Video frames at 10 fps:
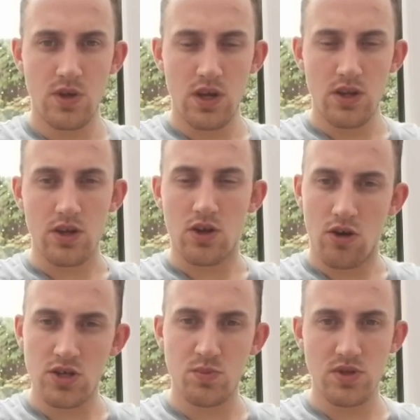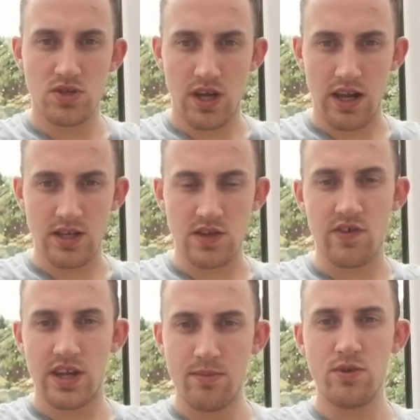The Gospels tell us of a
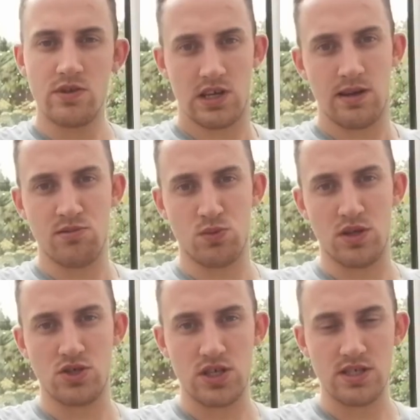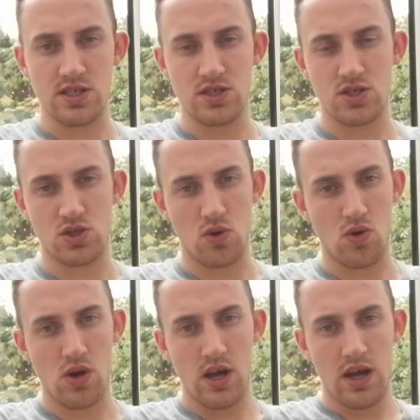number of times when Jesus saw
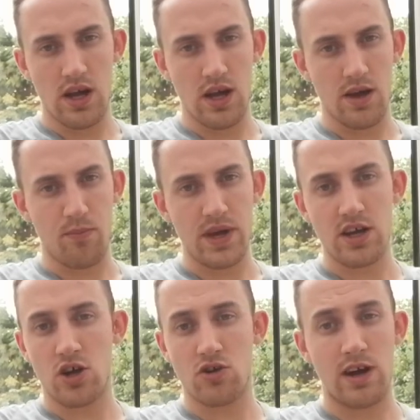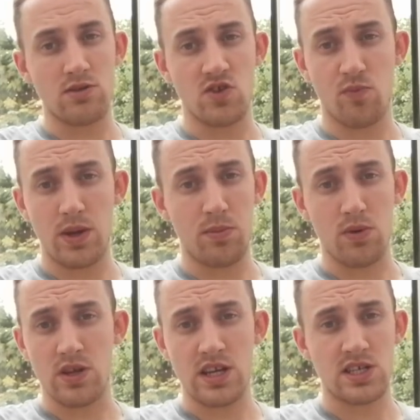uh, big crowds of people
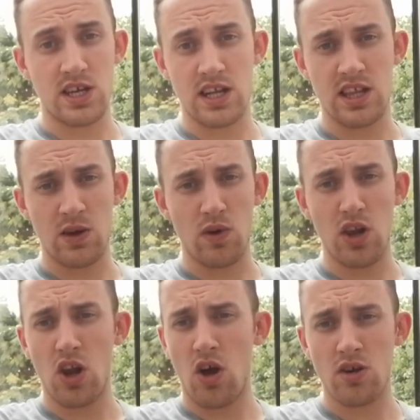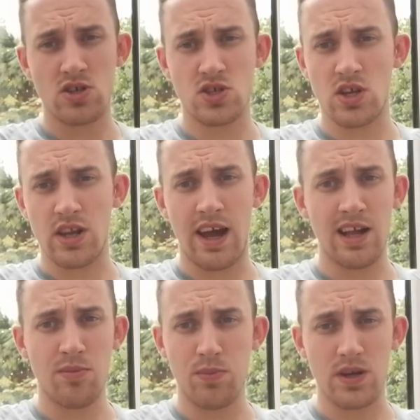and he said they were lost and
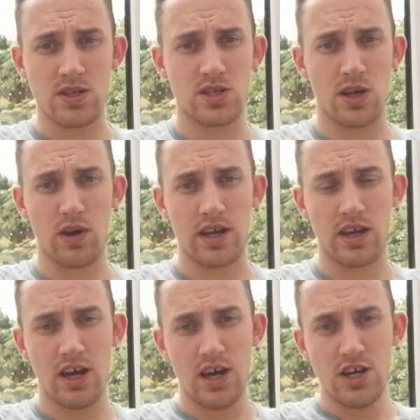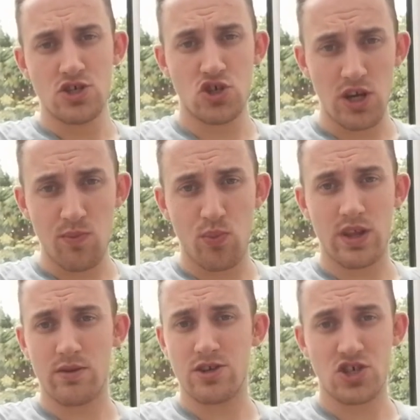helpless. They were like sheep
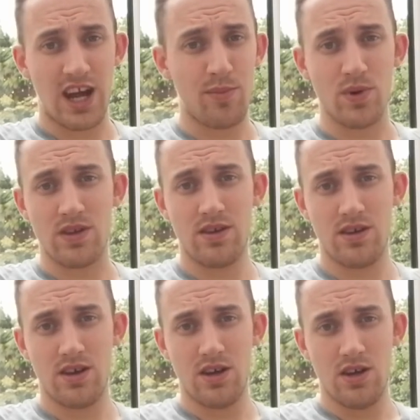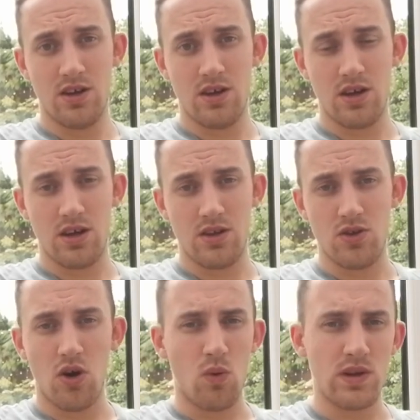without a shepherd, uh,
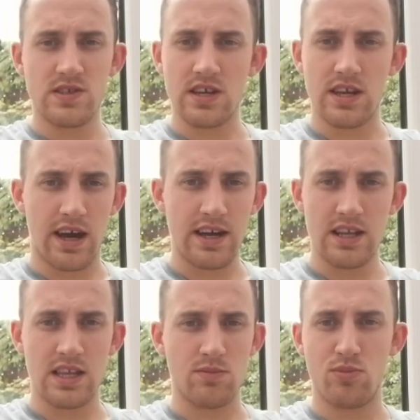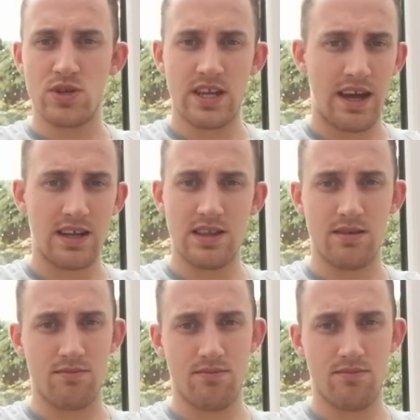no one to guide them and protect them.